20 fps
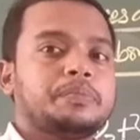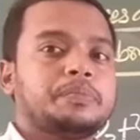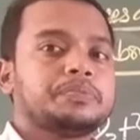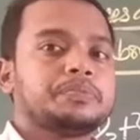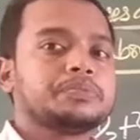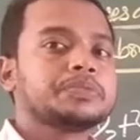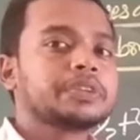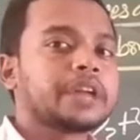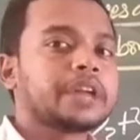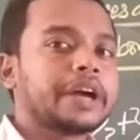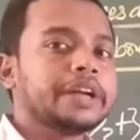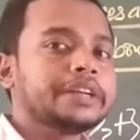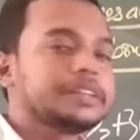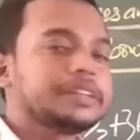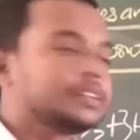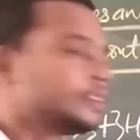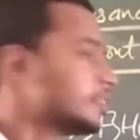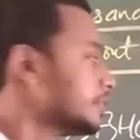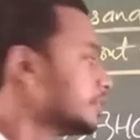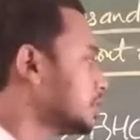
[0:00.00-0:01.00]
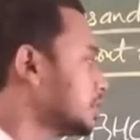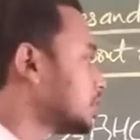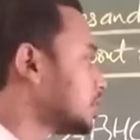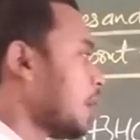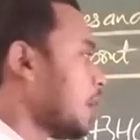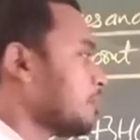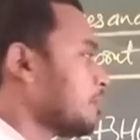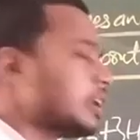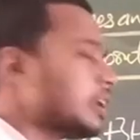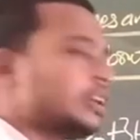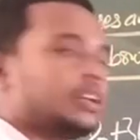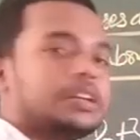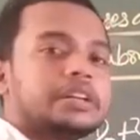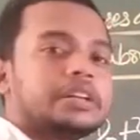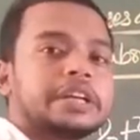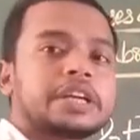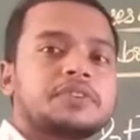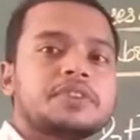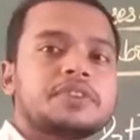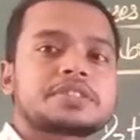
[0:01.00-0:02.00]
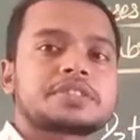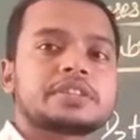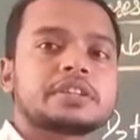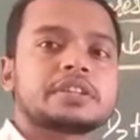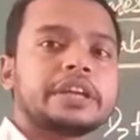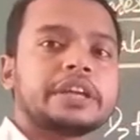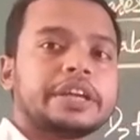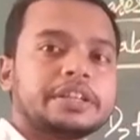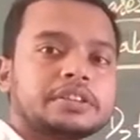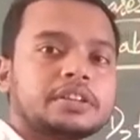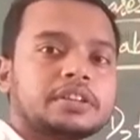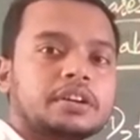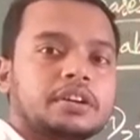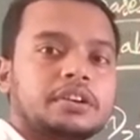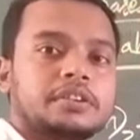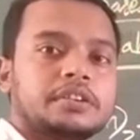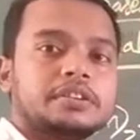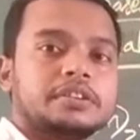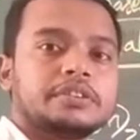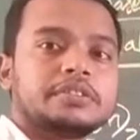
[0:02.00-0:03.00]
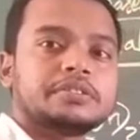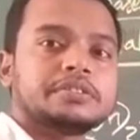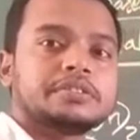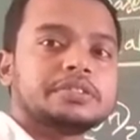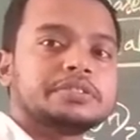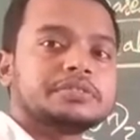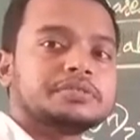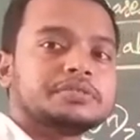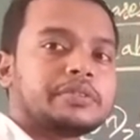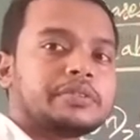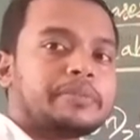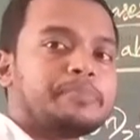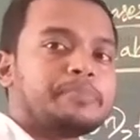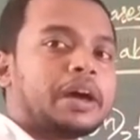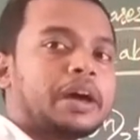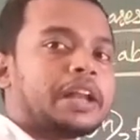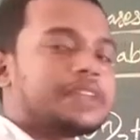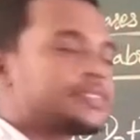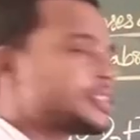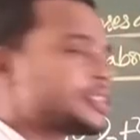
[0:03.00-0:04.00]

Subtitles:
this chemical equation in the balancing